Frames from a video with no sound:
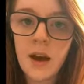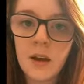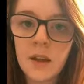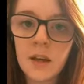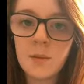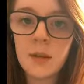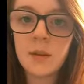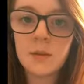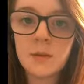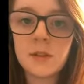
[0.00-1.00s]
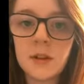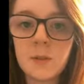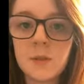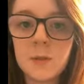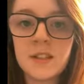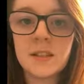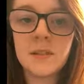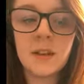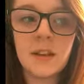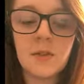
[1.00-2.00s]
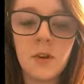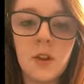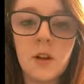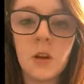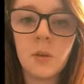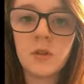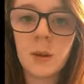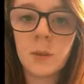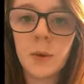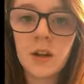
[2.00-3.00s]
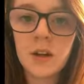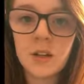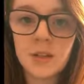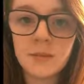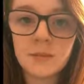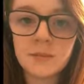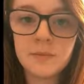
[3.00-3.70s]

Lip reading: how they can be used specifically for the GlobalTreps project.